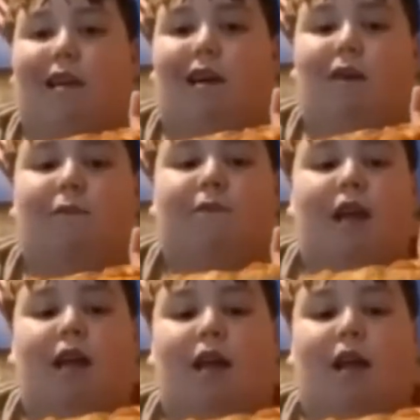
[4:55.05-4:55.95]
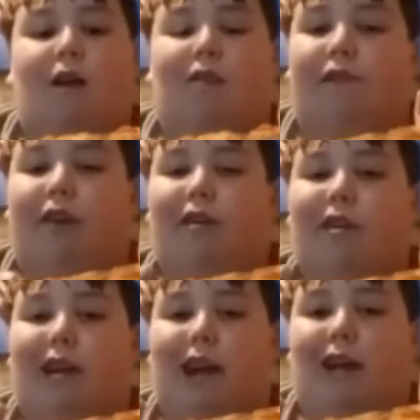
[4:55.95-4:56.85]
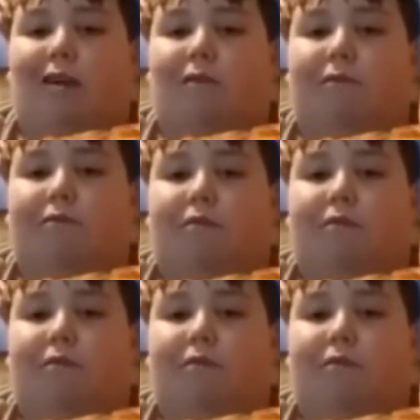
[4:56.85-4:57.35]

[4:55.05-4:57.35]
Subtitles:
So, on the food scale,